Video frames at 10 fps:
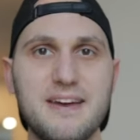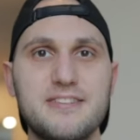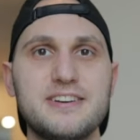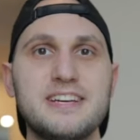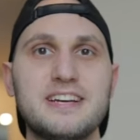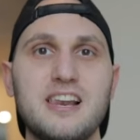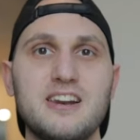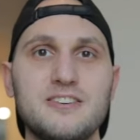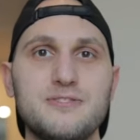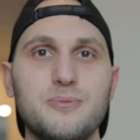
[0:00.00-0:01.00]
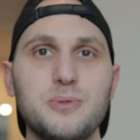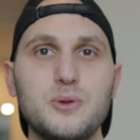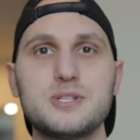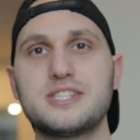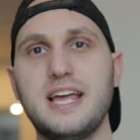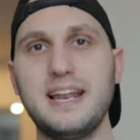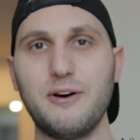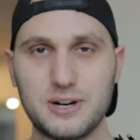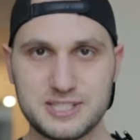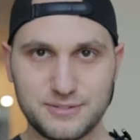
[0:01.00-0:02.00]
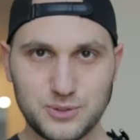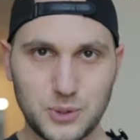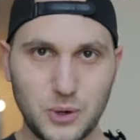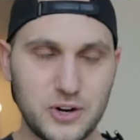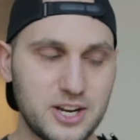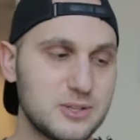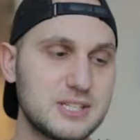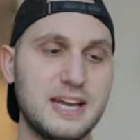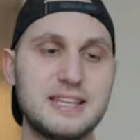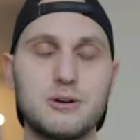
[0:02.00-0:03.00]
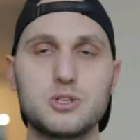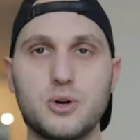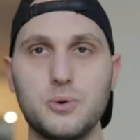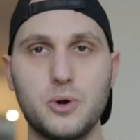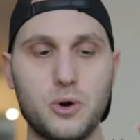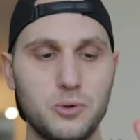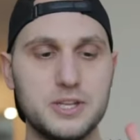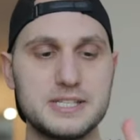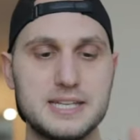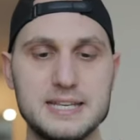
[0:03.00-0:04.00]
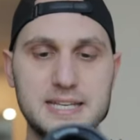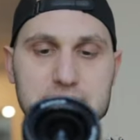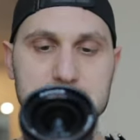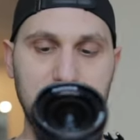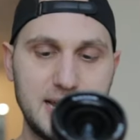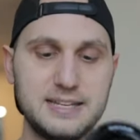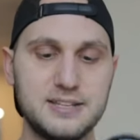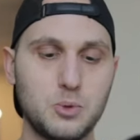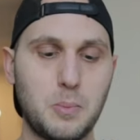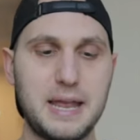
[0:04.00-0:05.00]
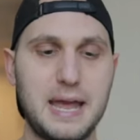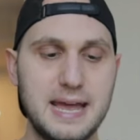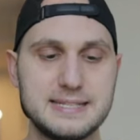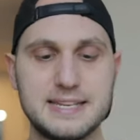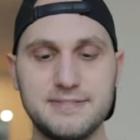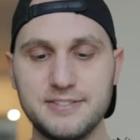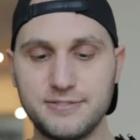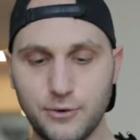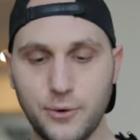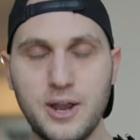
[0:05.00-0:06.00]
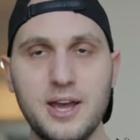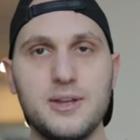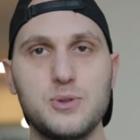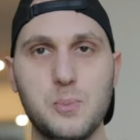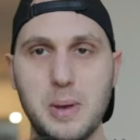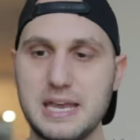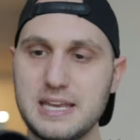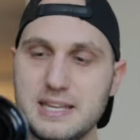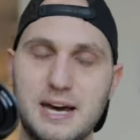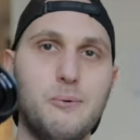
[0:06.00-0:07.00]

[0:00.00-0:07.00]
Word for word: everything I learned from those 10 hours of tutorials, and I'll show you all the settings I did to my A7 IV to make it a